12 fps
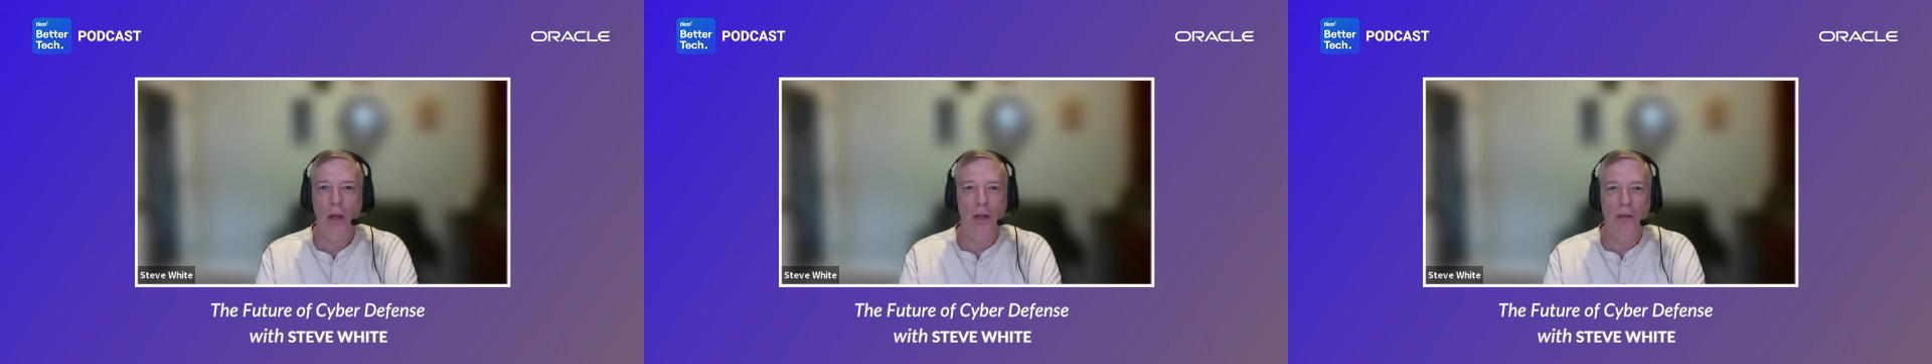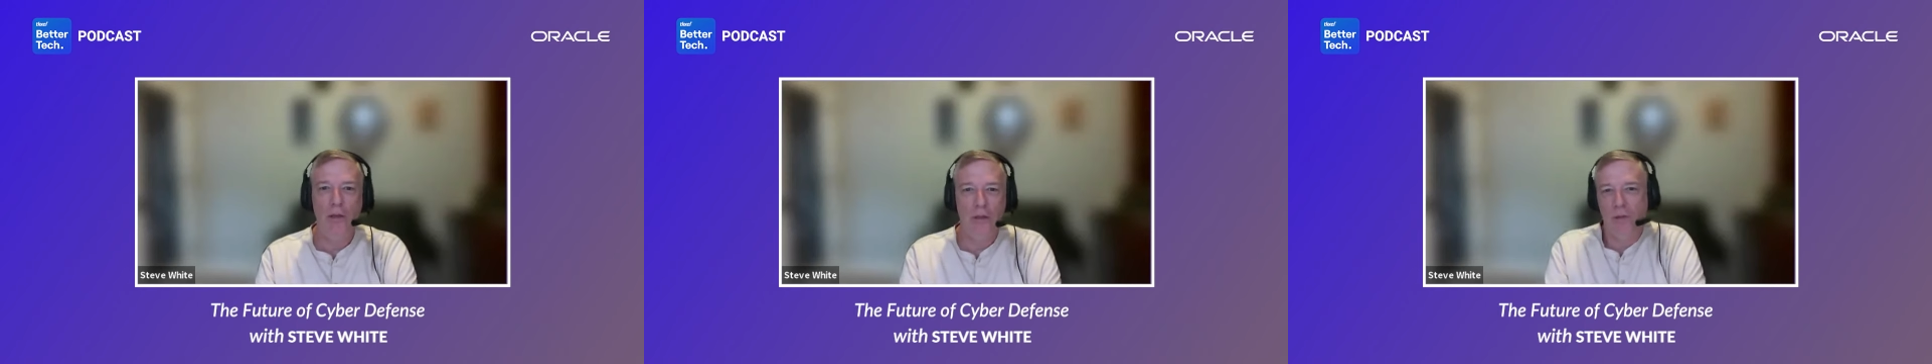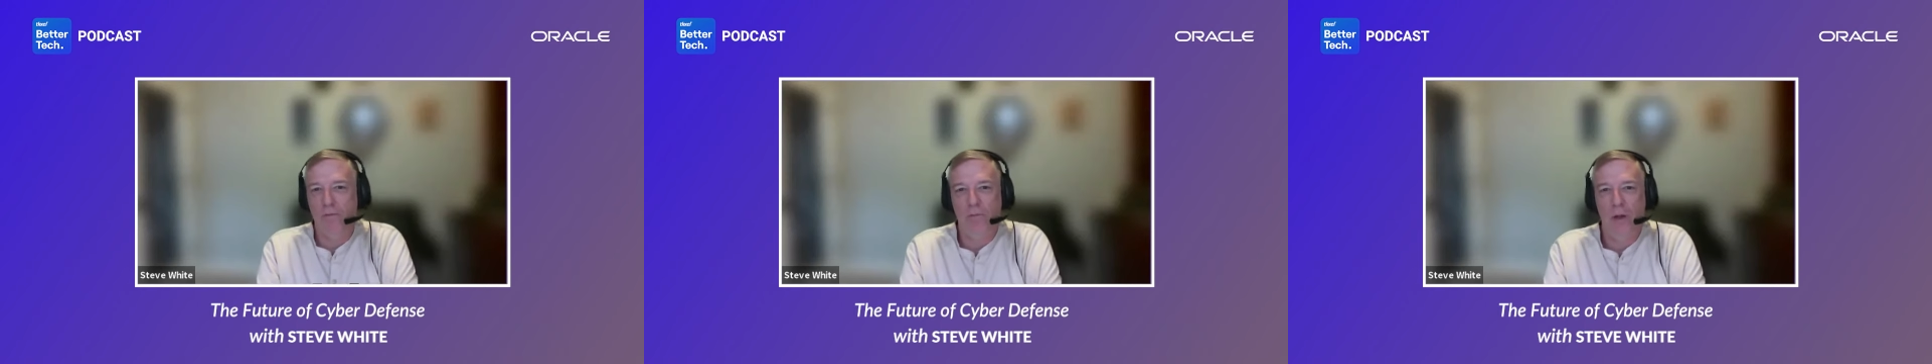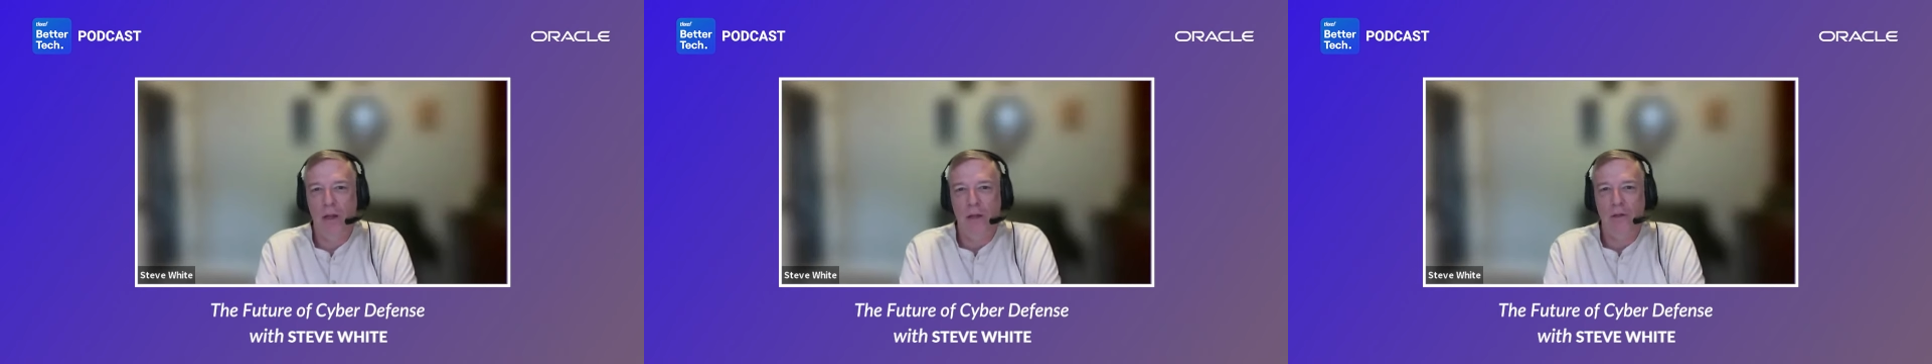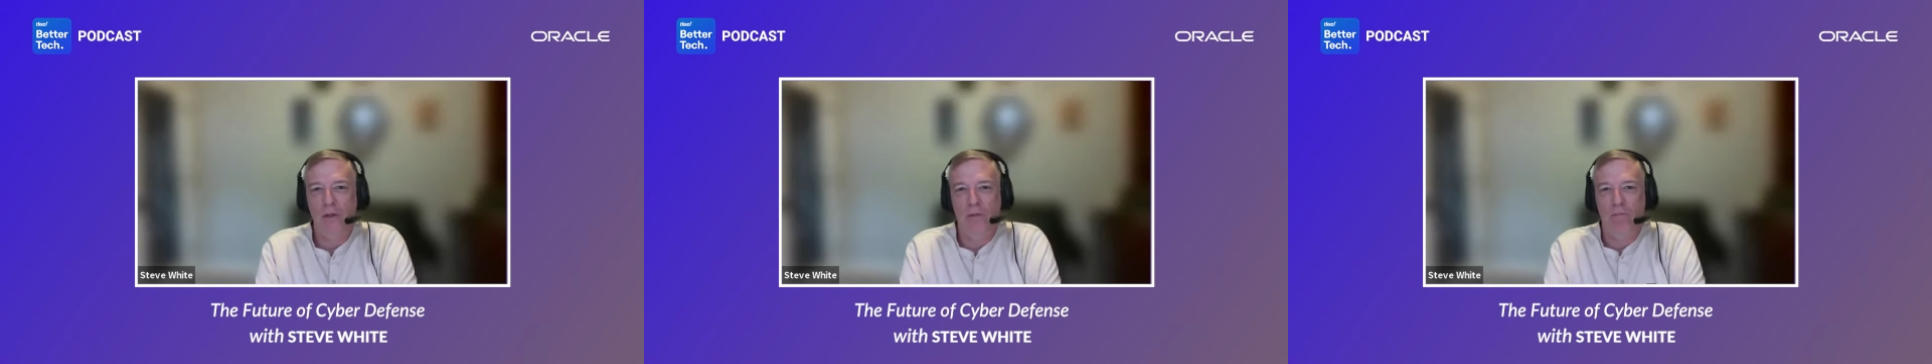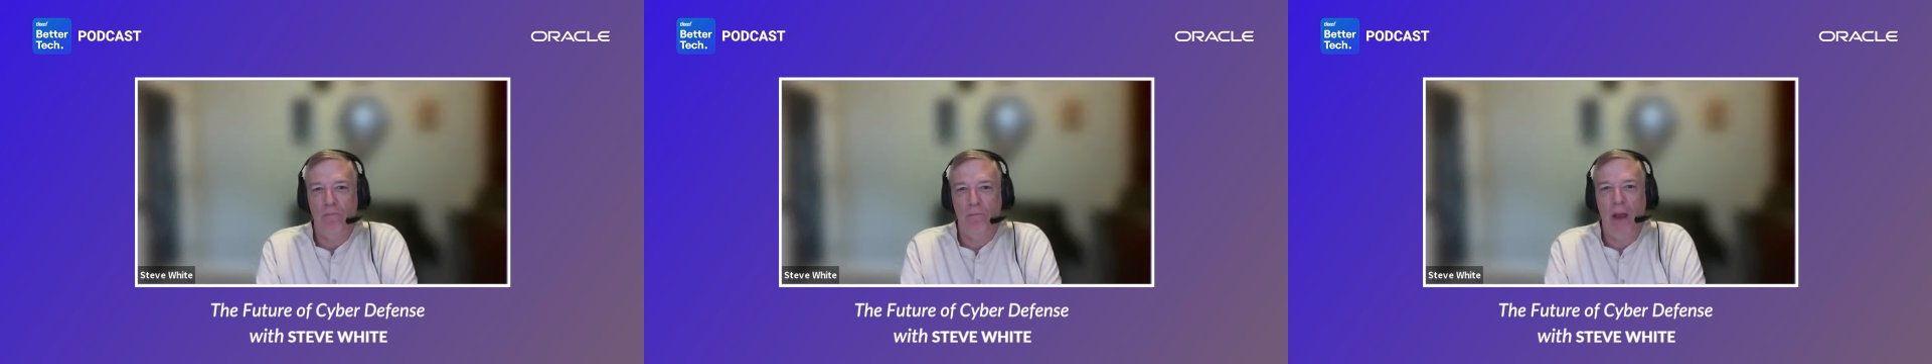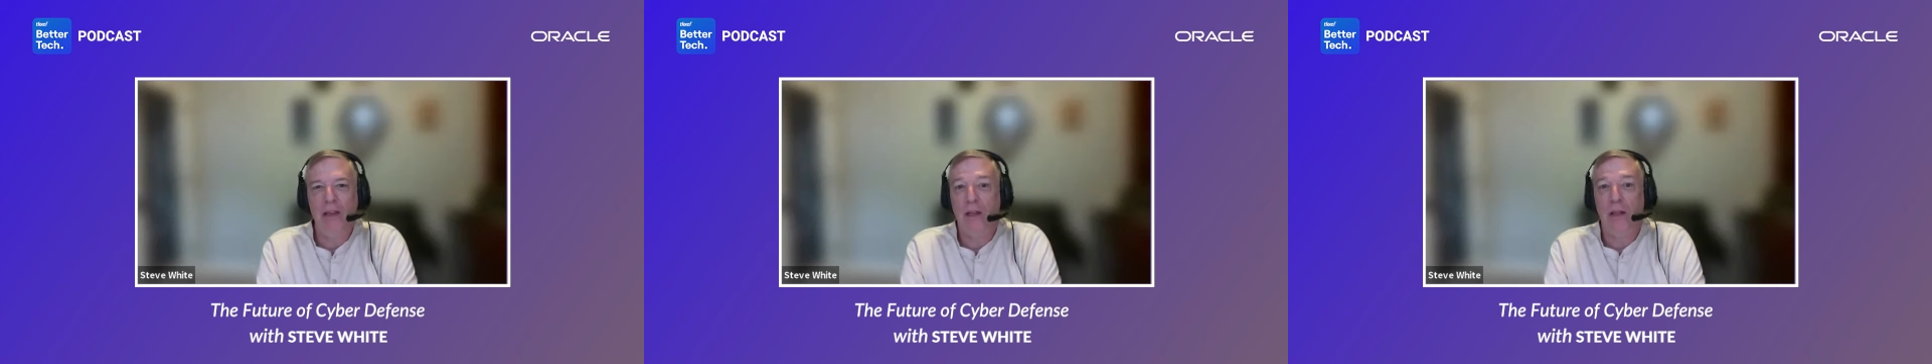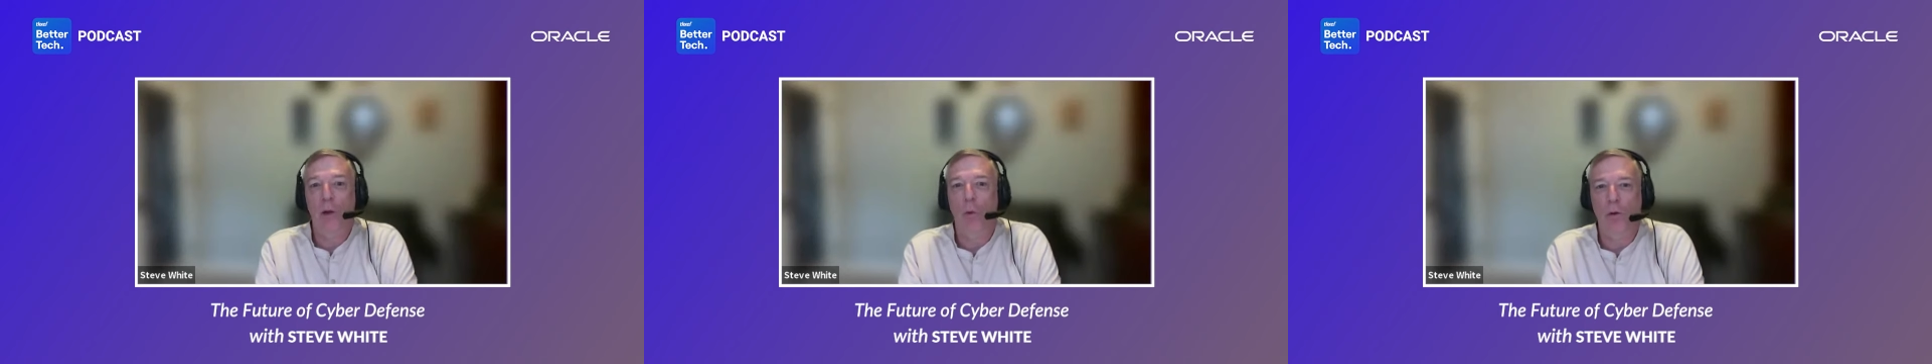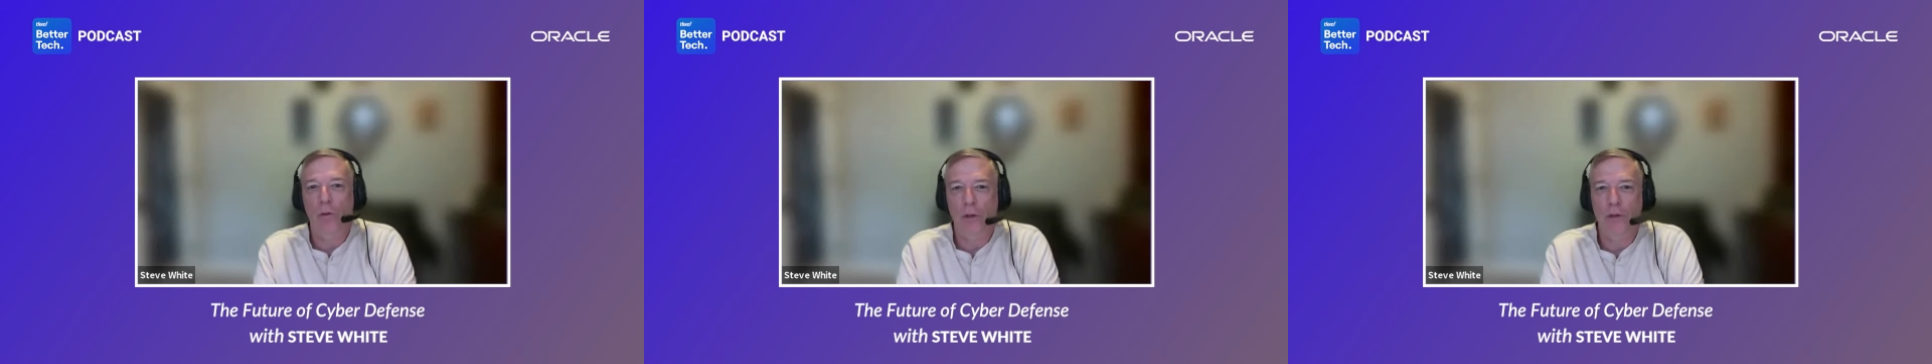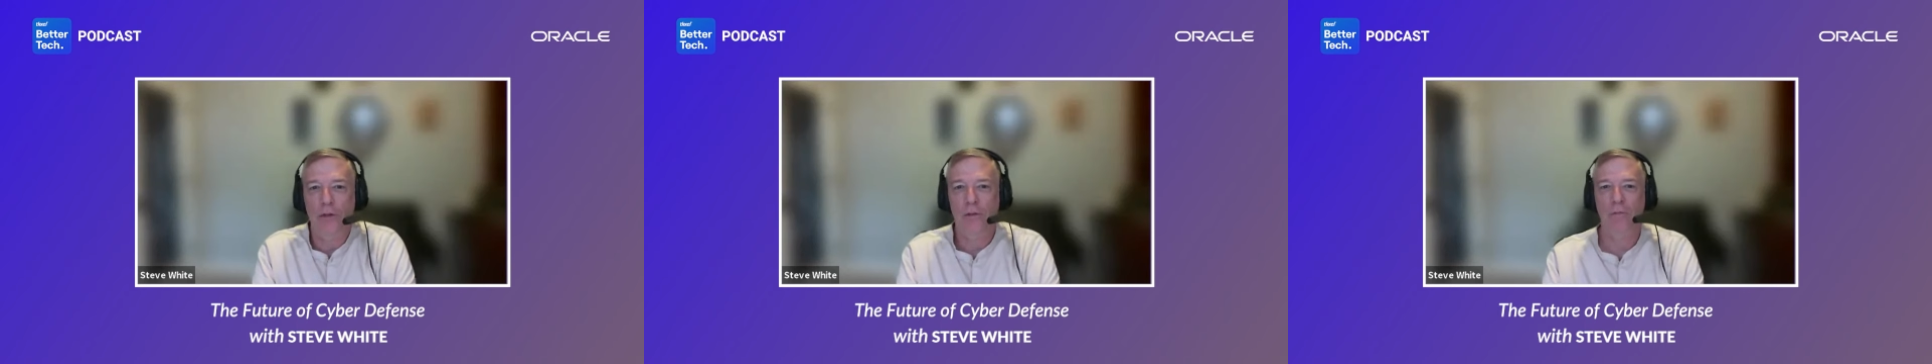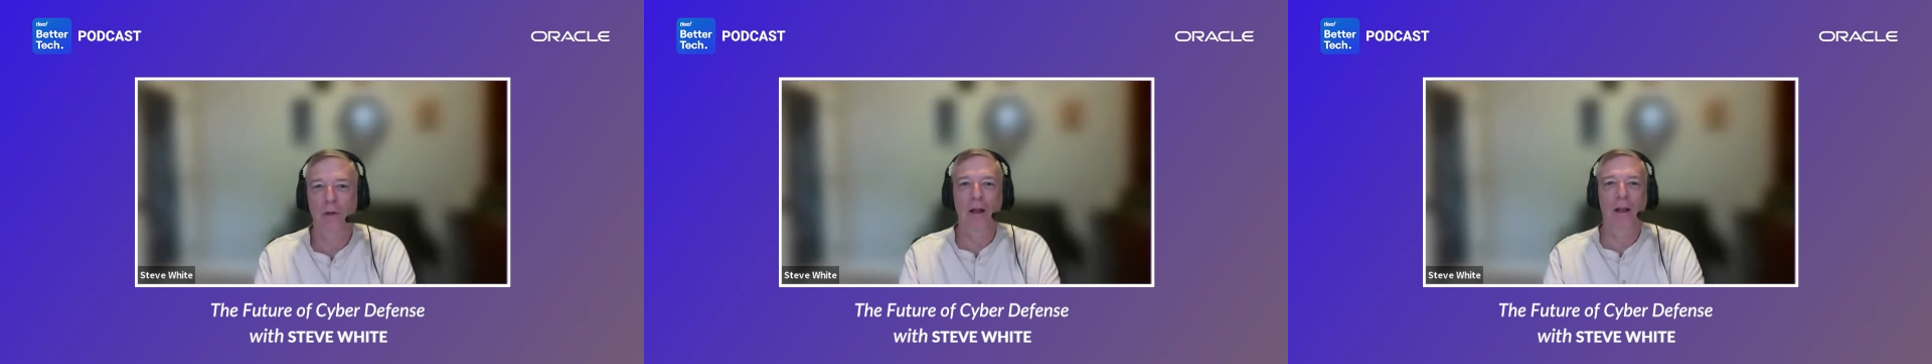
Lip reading: is basically worthless, right?